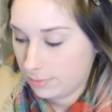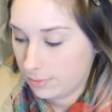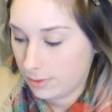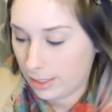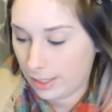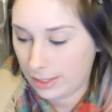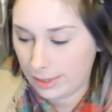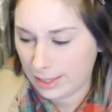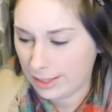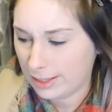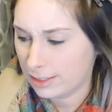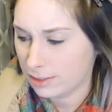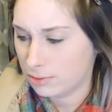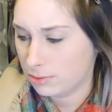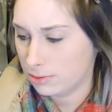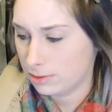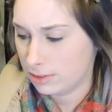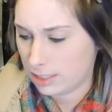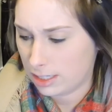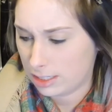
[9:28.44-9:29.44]
I think this
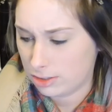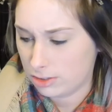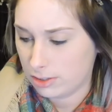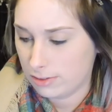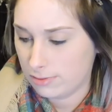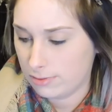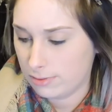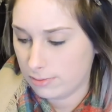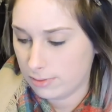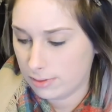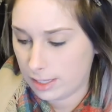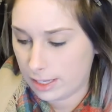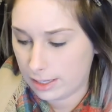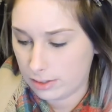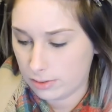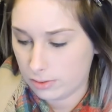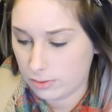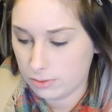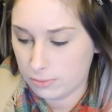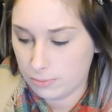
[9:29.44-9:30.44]
one is actually like
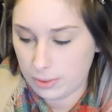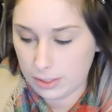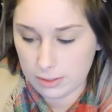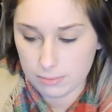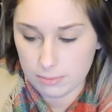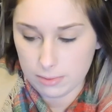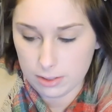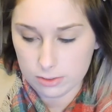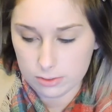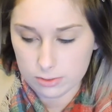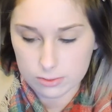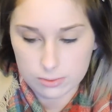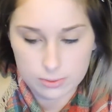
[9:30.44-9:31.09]
an old bareMinerals